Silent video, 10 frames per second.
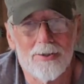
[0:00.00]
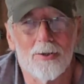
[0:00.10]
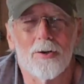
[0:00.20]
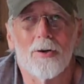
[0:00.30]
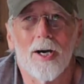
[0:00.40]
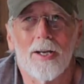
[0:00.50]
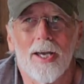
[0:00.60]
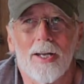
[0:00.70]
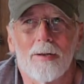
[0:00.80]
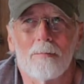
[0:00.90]
So I
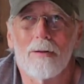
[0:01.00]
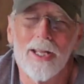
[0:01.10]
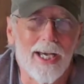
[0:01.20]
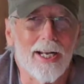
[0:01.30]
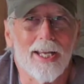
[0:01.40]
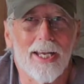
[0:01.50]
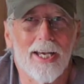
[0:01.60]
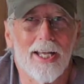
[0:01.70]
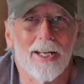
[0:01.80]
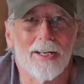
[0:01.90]
had to plan
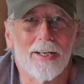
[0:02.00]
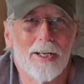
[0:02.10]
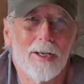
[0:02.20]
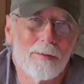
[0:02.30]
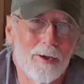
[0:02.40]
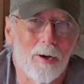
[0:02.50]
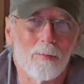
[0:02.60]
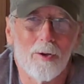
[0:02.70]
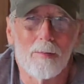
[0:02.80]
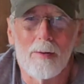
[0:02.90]
ahead and, you know,
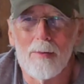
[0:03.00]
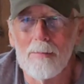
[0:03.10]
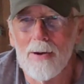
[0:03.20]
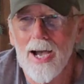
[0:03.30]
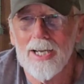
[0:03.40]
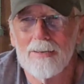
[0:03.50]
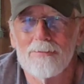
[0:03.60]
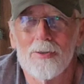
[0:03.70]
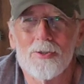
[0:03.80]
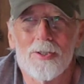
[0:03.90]
put them in my pocket
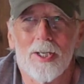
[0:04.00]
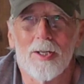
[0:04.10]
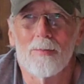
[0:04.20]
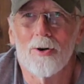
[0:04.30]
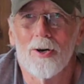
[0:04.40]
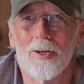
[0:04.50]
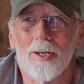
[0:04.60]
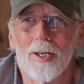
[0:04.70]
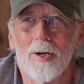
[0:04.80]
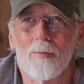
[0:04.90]
first thing in the morning
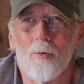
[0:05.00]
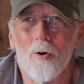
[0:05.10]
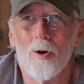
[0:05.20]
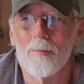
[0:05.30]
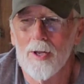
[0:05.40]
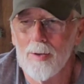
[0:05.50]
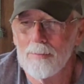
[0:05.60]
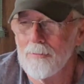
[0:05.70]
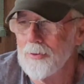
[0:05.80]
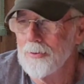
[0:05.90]
and get them warmed up.
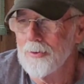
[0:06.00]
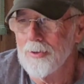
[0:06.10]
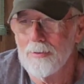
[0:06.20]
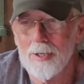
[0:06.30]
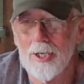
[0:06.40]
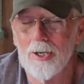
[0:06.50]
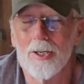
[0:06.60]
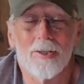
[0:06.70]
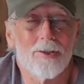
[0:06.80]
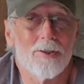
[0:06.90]
If you were
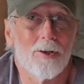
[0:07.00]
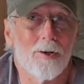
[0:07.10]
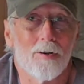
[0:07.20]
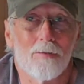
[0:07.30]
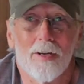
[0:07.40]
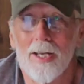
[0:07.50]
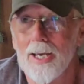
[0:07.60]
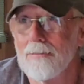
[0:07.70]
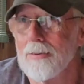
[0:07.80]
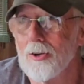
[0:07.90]
carrying a stove and
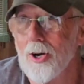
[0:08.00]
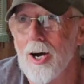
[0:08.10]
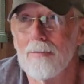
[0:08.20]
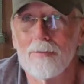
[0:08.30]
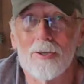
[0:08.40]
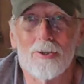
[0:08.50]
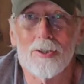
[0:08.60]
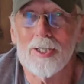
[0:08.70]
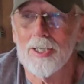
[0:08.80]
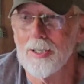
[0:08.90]
having coffee or
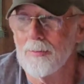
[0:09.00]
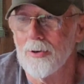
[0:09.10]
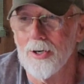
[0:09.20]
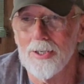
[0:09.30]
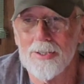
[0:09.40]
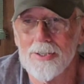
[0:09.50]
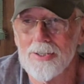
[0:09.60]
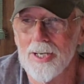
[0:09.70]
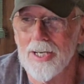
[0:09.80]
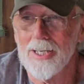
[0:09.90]
tea in the morning, just
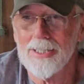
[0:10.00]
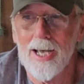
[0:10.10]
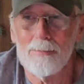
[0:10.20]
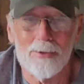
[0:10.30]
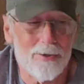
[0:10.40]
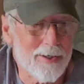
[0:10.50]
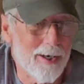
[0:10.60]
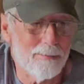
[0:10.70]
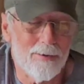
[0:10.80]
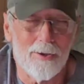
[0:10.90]
set it on top of your
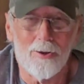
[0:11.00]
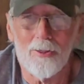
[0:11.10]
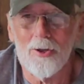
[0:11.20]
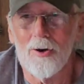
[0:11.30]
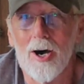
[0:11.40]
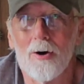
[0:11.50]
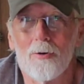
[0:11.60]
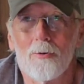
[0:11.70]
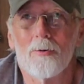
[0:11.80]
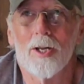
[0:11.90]
cup and they'll thaw
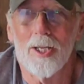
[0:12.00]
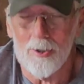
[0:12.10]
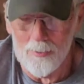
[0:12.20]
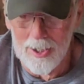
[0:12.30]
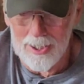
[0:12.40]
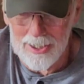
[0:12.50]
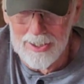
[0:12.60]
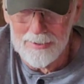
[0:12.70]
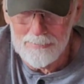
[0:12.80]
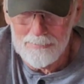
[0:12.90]
out really quickly.